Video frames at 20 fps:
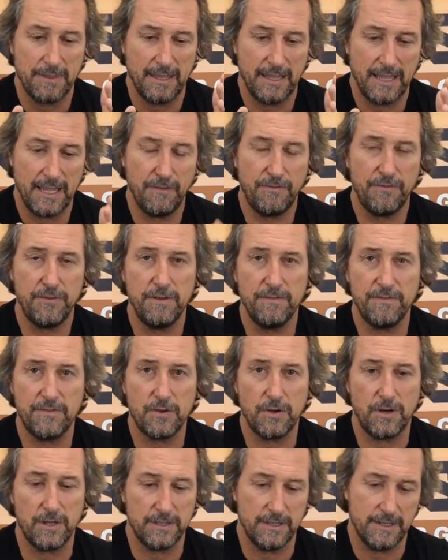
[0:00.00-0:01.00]
if you've
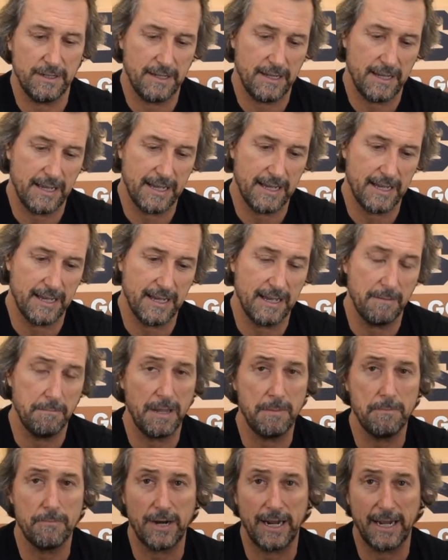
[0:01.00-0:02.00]
got a
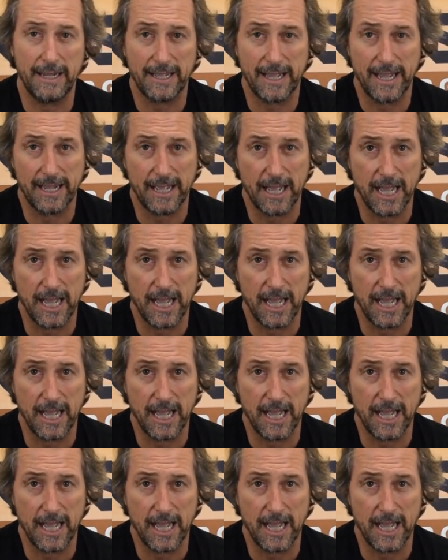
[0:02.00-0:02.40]
membrane going